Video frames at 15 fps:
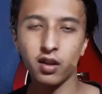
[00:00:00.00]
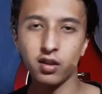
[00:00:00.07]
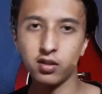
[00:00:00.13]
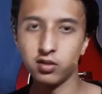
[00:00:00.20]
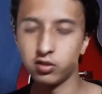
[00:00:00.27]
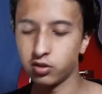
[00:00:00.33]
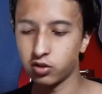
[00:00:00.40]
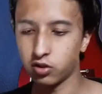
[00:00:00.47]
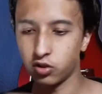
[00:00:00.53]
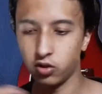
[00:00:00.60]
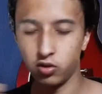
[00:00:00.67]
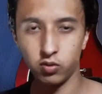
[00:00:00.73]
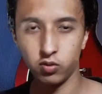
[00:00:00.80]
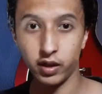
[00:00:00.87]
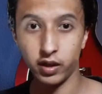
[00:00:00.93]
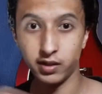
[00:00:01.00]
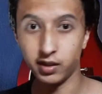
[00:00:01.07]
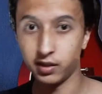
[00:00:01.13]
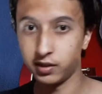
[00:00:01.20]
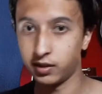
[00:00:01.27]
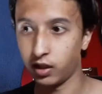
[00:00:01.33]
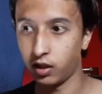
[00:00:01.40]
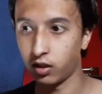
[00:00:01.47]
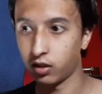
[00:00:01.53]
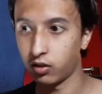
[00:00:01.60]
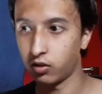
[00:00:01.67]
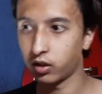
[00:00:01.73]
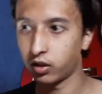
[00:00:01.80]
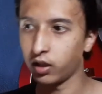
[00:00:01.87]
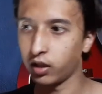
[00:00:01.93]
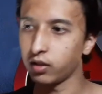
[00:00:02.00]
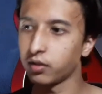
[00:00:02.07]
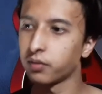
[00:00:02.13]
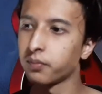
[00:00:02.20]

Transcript: just do as I say, okay?